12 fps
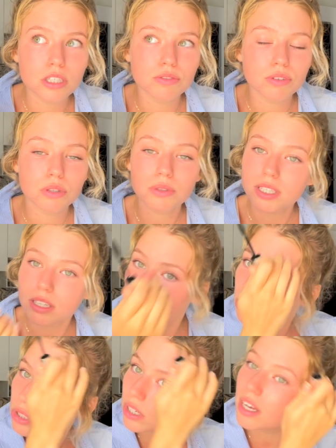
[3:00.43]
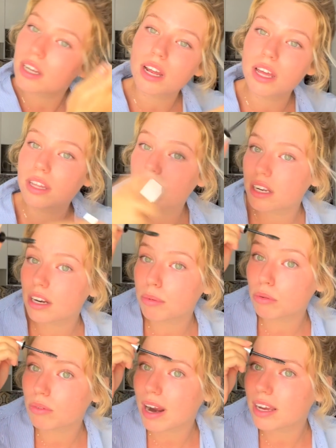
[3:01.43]
for 3 years straight, and they ended up
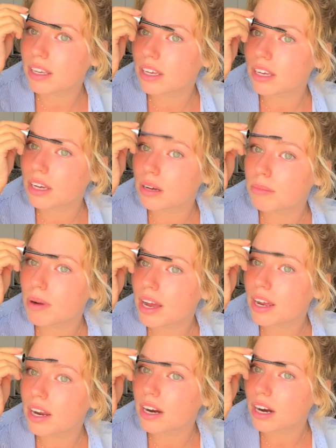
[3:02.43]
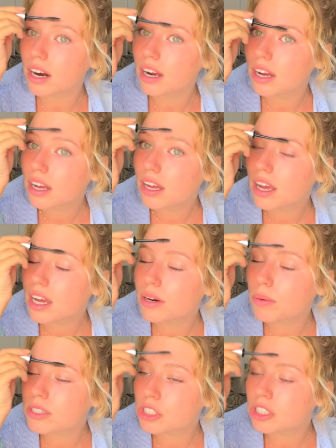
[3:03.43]
wrecking my hair. And it
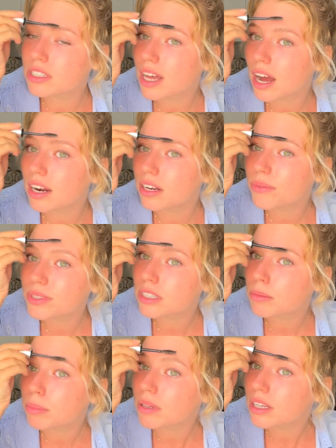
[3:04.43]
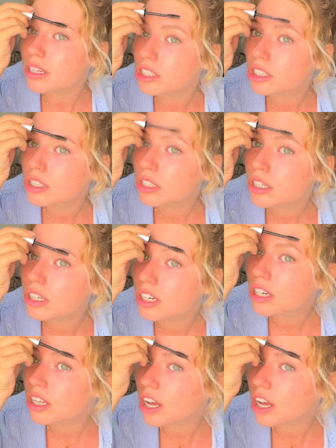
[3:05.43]
wasn't just that, it was the bleach. The